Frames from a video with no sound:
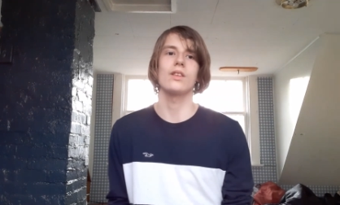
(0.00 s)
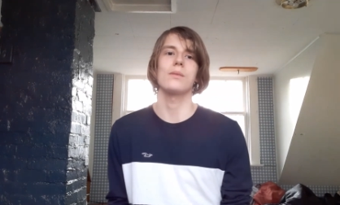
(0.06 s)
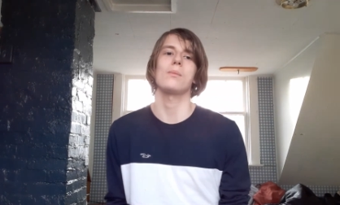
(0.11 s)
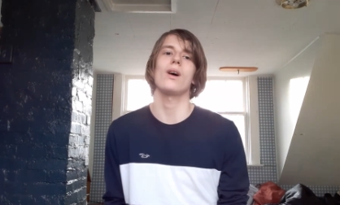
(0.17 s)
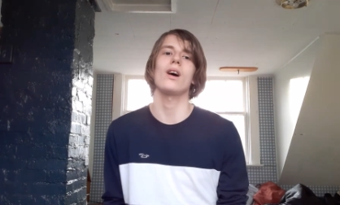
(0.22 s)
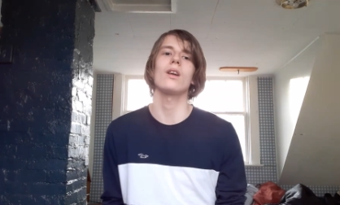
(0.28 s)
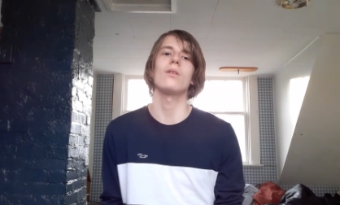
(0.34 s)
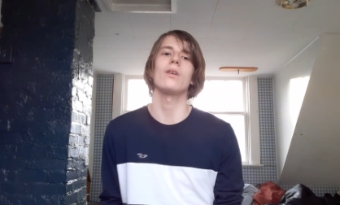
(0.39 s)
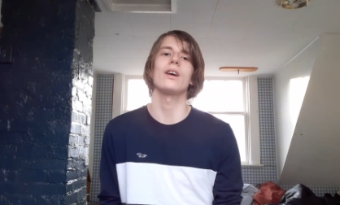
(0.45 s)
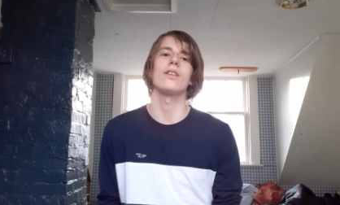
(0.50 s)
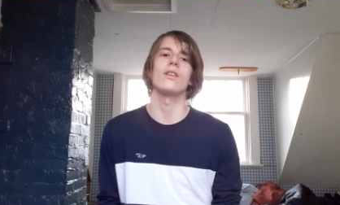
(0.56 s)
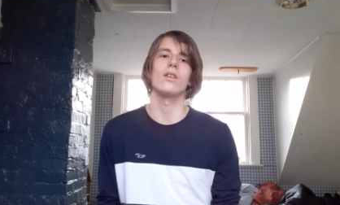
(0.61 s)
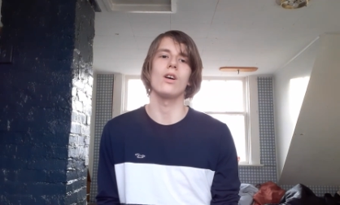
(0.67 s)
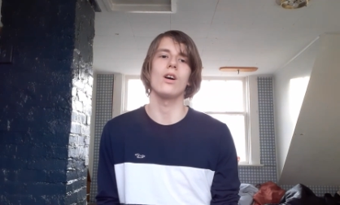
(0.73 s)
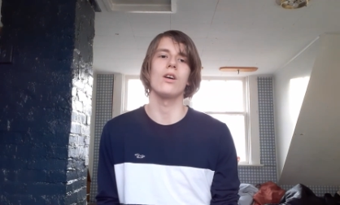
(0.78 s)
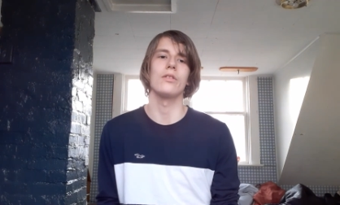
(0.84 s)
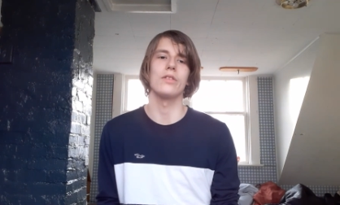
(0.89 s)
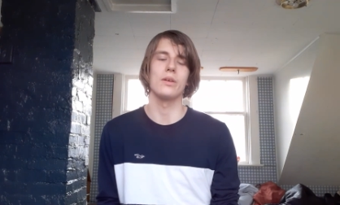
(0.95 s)
By the way, they're
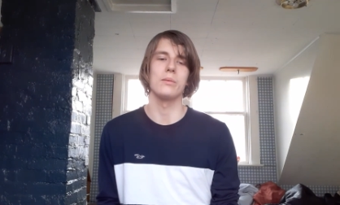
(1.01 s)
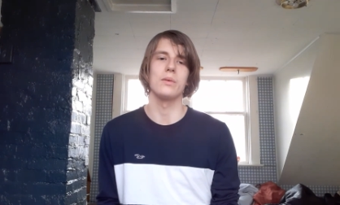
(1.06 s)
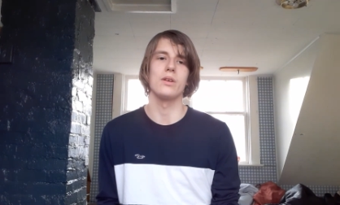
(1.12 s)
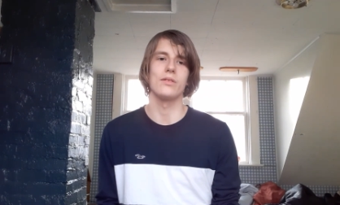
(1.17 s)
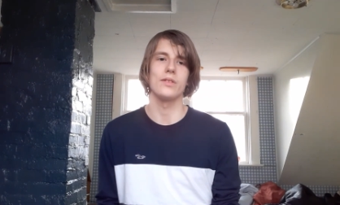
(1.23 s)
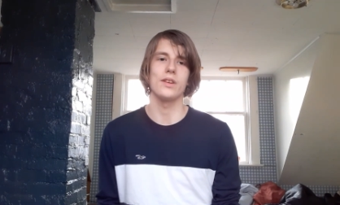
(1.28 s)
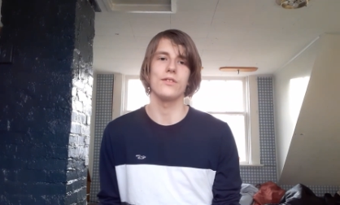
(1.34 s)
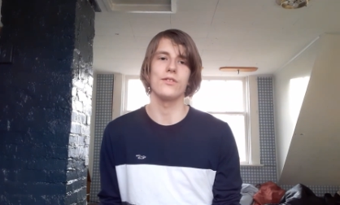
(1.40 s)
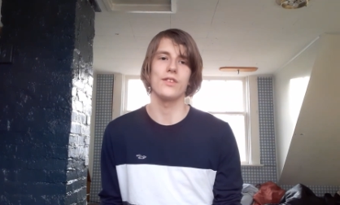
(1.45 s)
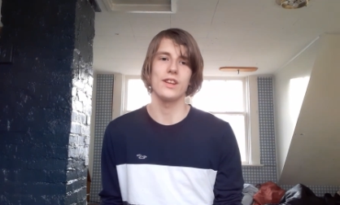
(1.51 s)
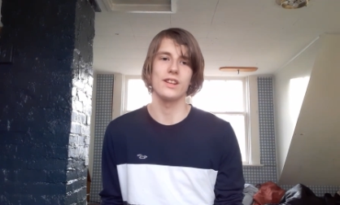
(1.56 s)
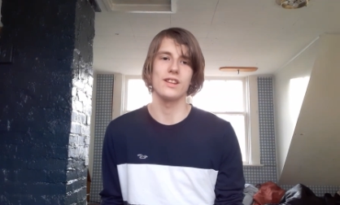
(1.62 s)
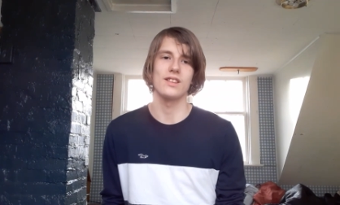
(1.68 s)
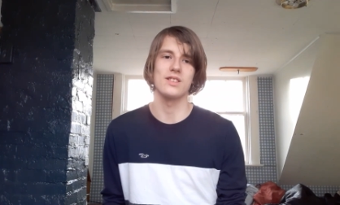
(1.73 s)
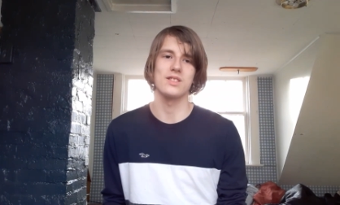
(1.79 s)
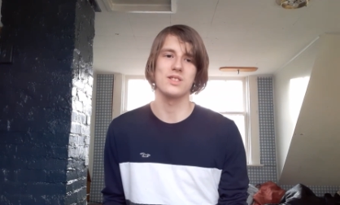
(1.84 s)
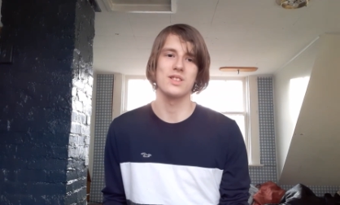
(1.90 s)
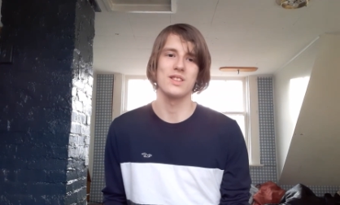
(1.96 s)
all the movie
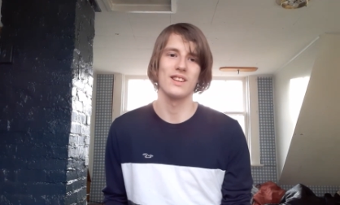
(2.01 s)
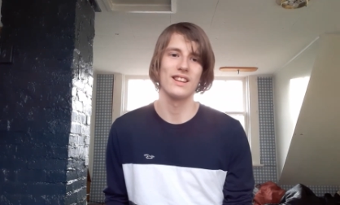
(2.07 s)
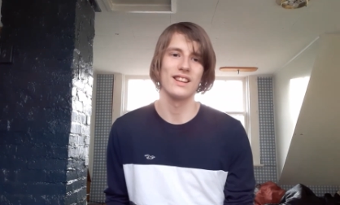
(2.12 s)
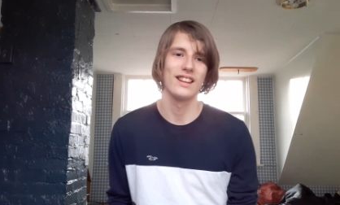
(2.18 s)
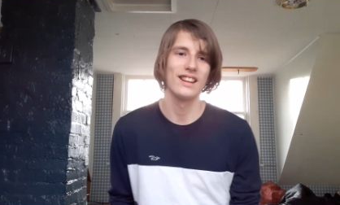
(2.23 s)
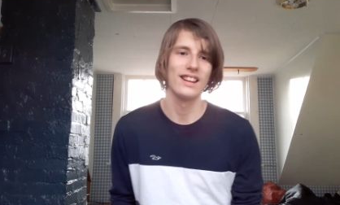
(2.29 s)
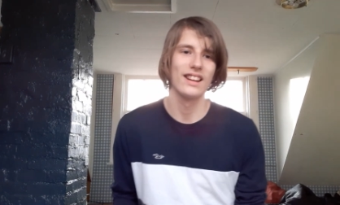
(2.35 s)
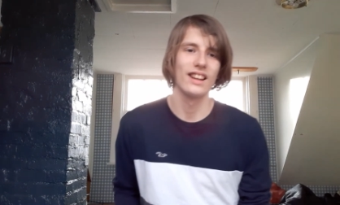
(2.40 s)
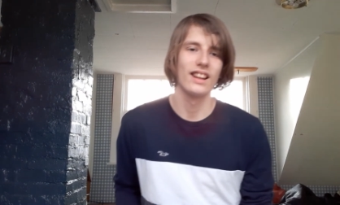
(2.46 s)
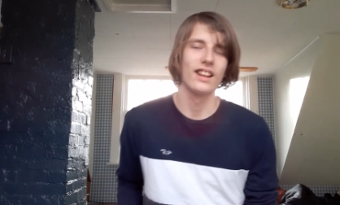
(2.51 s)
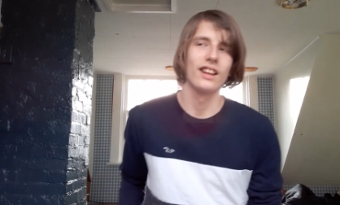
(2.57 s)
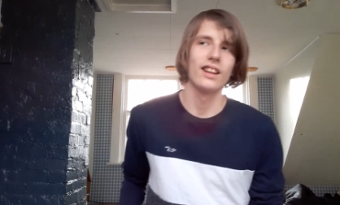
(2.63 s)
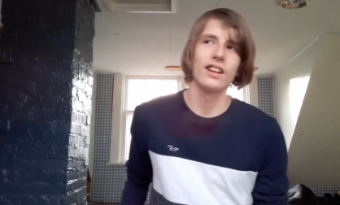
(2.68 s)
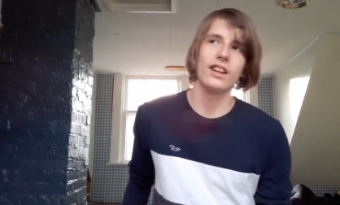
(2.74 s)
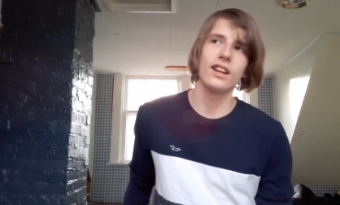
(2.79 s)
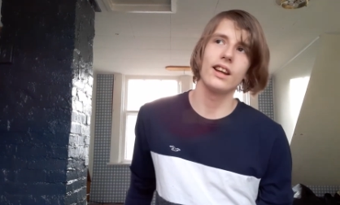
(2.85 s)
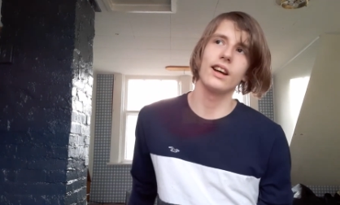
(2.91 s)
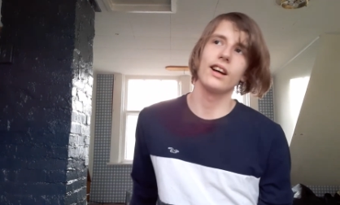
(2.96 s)
theaters.
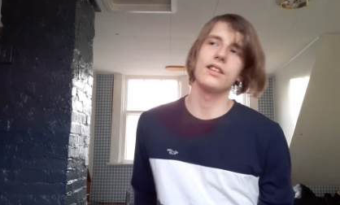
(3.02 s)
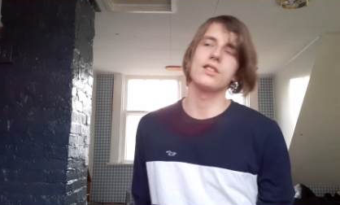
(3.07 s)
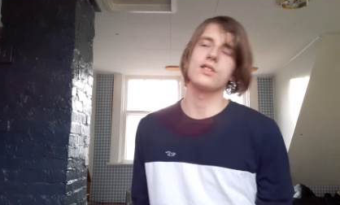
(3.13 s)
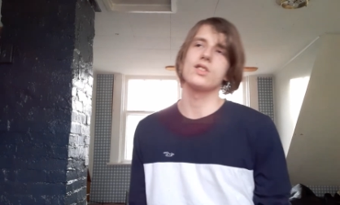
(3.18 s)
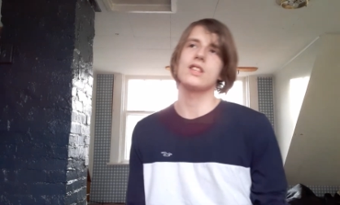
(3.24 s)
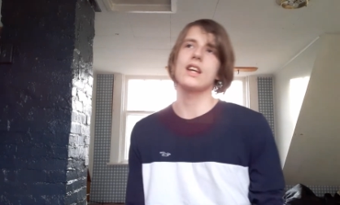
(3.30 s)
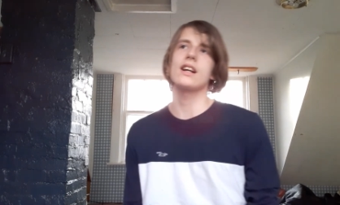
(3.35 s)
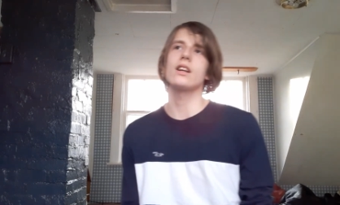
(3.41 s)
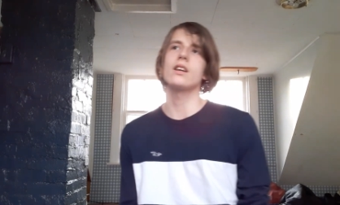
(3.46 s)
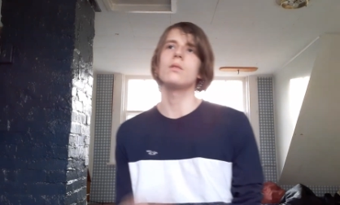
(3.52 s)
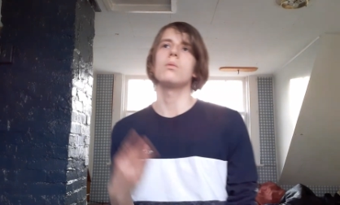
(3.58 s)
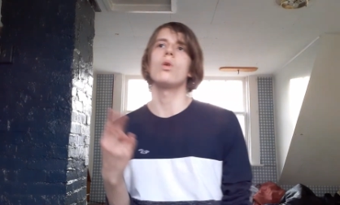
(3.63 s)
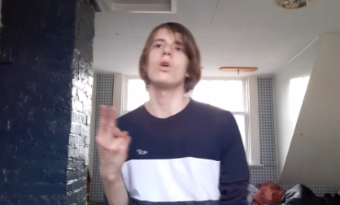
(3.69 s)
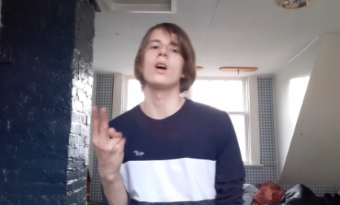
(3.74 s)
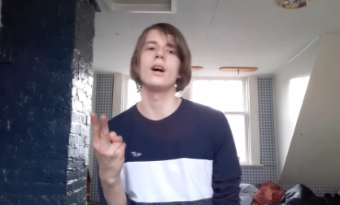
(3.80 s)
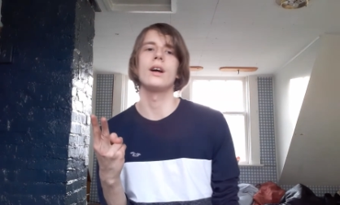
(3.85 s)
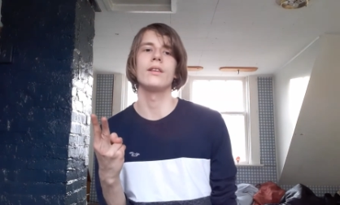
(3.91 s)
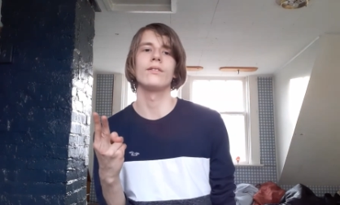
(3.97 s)
Yeah, the second
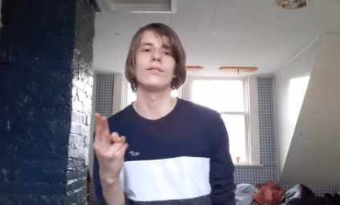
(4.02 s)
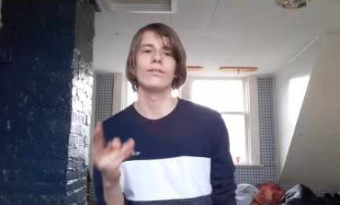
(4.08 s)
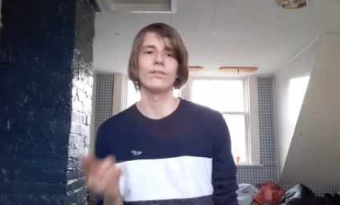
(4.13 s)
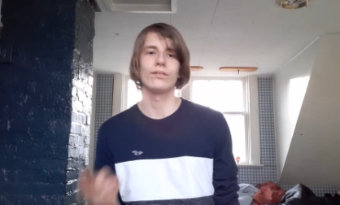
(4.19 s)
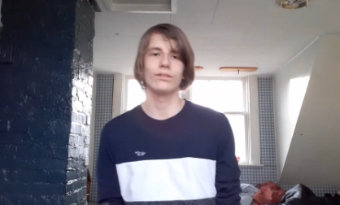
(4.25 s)
one